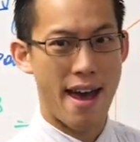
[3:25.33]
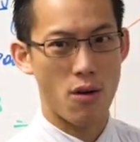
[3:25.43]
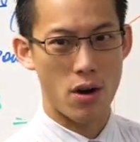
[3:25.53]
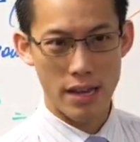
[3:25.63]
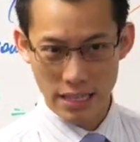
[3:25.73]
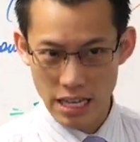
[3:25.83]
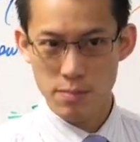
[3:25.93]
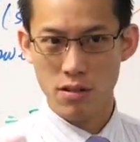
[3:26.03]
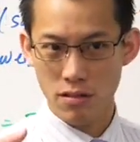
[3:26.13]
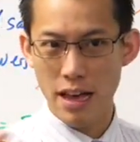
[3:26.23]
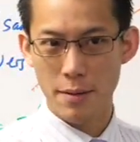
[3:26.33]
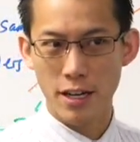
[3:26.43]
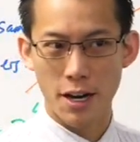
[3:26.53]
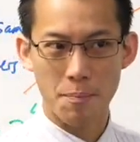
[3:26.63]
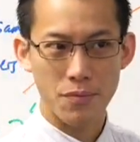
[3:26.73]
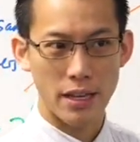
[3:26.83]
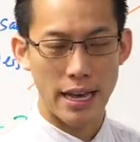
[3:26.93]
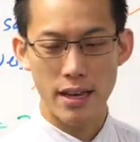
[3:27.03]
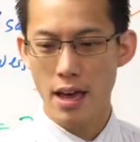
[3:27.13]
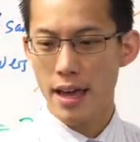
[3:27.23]
power. It keeps climbing up.
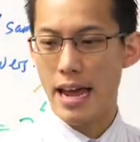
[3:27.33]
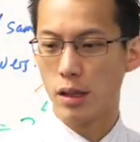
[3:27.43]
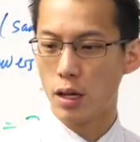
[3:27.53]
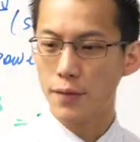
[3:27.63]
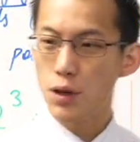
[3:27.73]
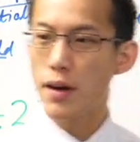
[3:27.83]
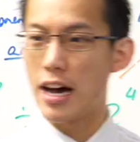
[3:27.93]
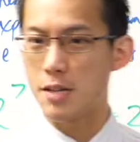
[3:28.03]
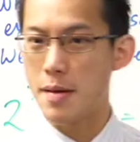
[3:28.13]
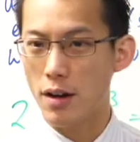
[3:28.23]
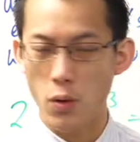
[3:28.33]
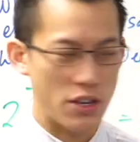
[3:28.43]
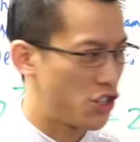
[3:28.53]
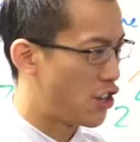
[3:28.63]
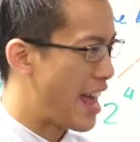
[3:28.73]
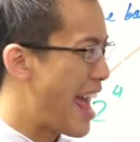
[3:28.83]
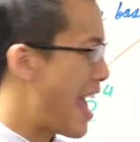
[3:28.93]
Okay. Now, a lot of you asked me about question